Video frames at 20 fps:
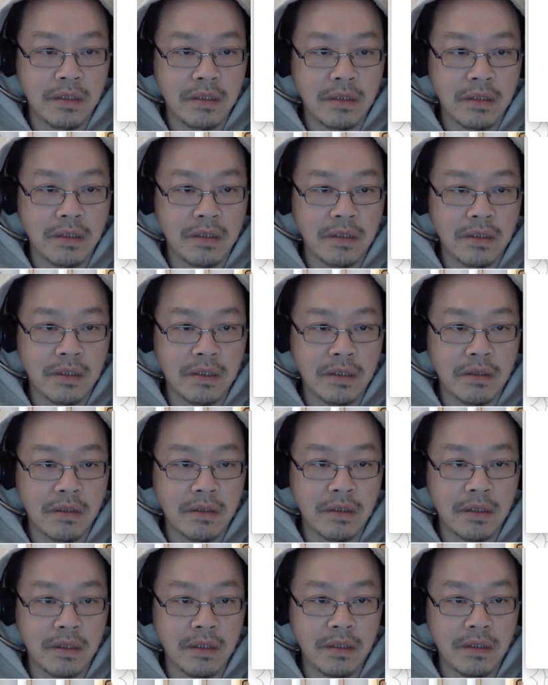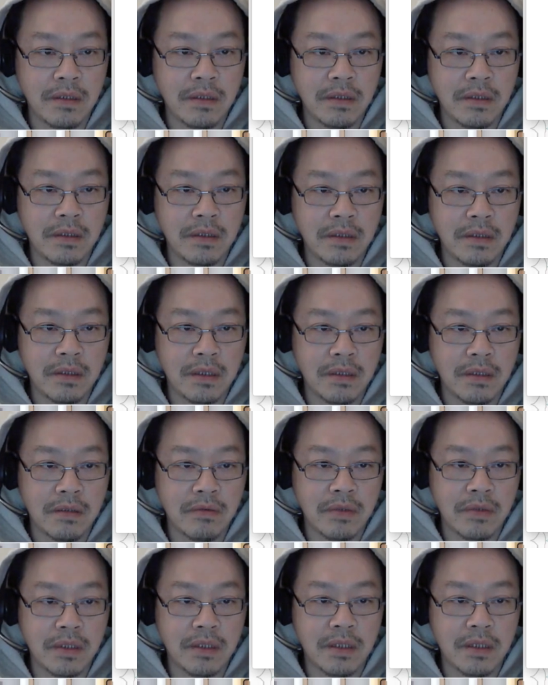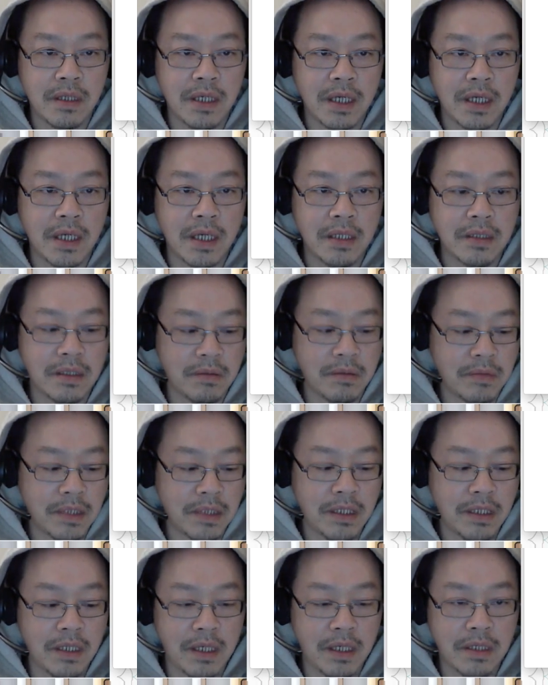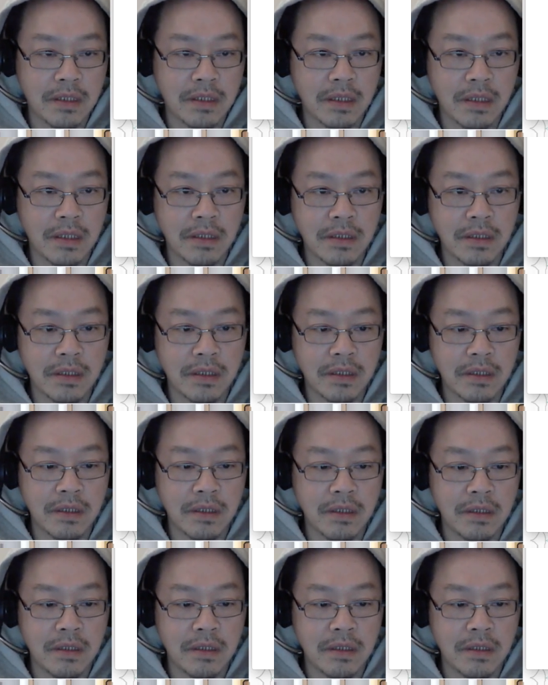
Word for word: So here, and we're gonna add some CSS